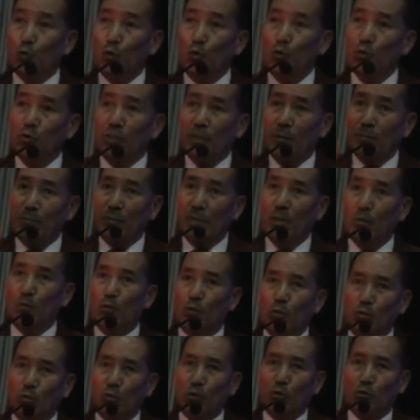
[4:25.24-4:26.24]
do something
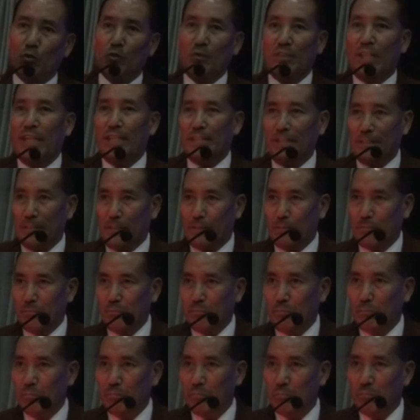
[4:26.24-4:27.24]
good to society.
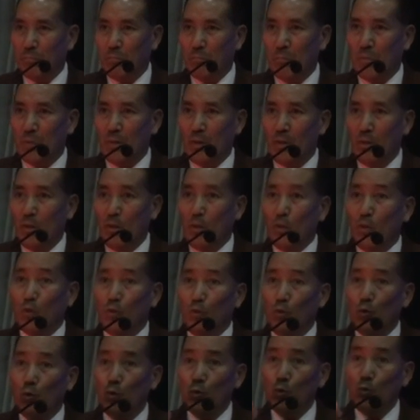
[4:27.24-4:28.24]

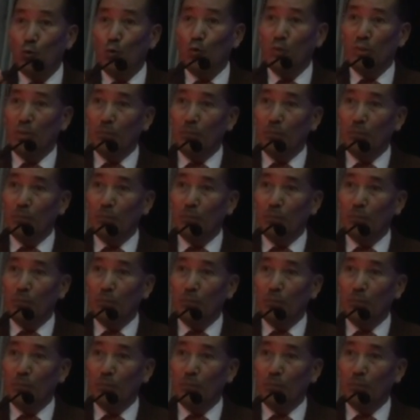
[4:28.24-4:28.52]
You do